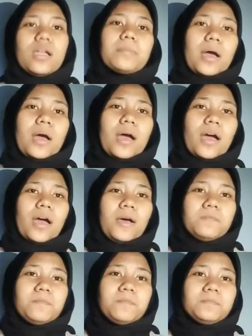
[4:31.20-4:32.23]
"Mom,
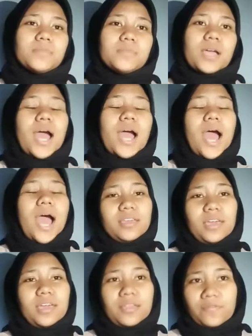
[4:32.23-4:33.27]
I
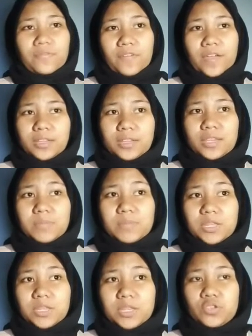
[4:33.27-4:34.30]
can finally
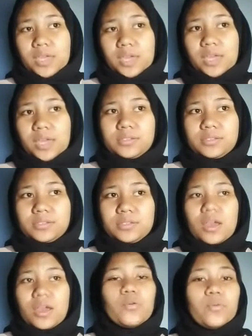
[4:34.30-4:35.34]
meet you again.
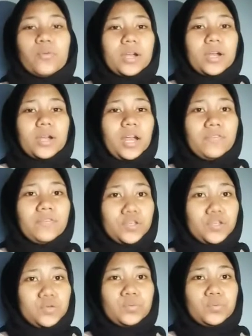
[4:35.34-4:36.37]
Where have
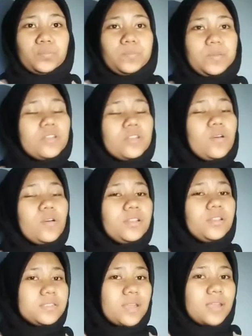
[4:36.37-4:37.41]
you been
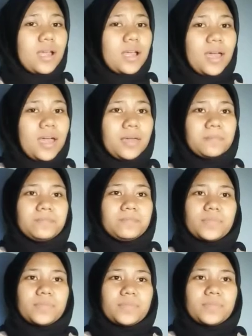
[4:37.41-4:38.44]
all this time?"
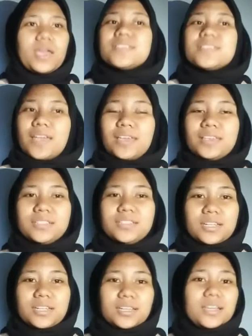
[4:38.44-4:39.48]

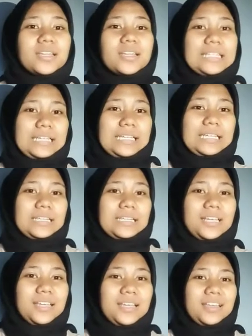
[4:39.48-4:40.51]
said
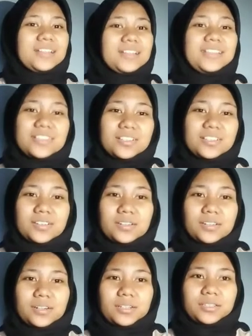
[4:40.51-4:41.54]
the little
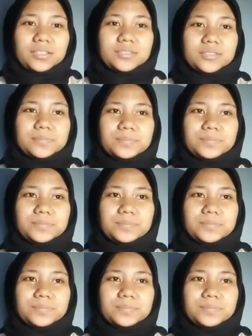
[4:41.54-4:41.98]
girl.